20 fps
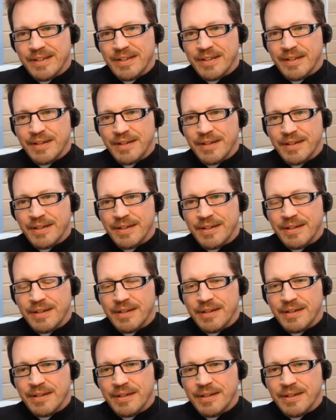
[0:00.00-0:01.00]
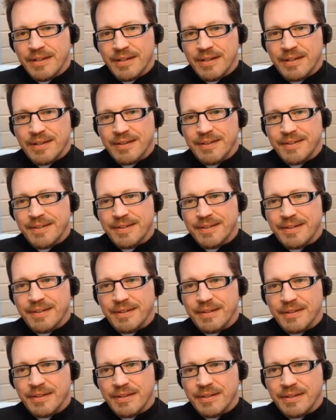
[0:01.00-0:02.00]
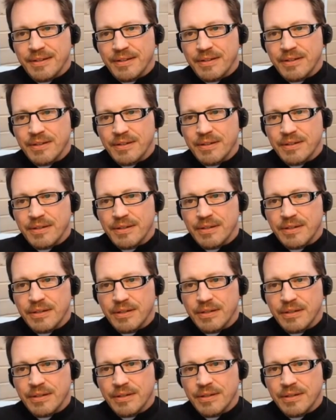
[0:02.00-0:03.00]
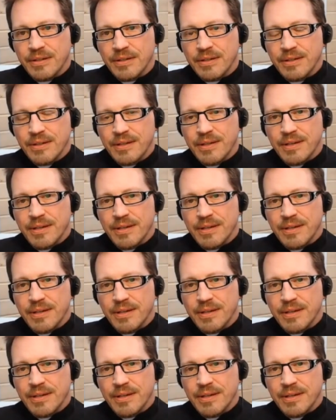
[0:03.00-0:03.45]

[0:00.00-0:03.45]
The person shown says nothing.